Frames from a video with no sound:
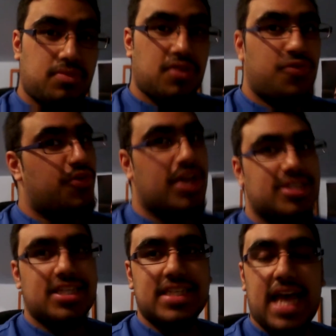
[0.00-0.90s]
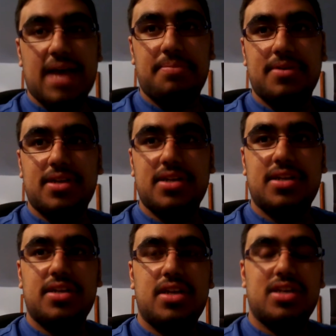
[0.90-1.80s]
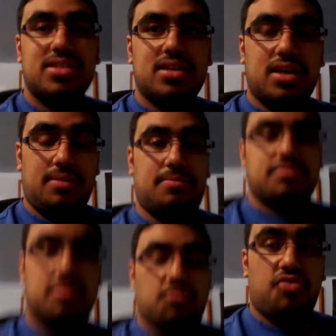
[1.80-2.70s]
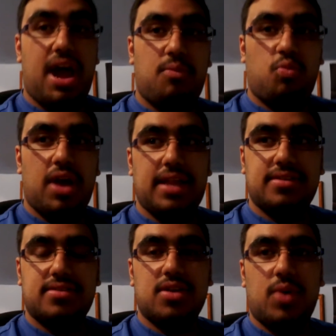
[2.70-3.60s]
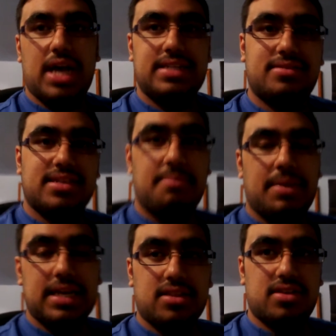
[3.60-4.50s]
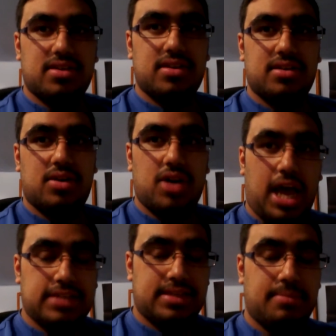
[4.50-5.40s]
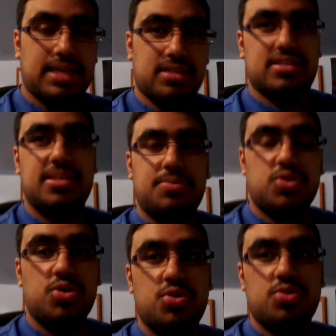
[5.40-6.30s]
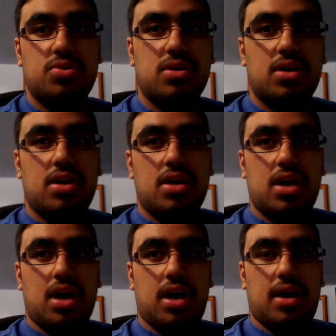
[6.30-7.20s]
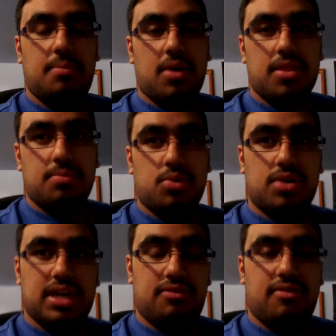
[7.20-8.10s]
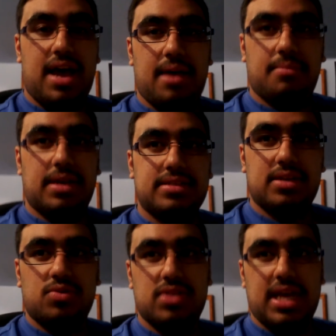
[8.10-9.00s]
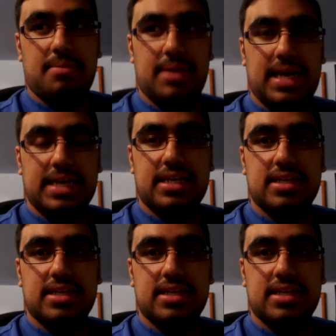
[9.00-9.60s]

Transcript: First thing that happened, RAM went, so I had to send back the CPU, motherboard, and RAM. I sent all that back,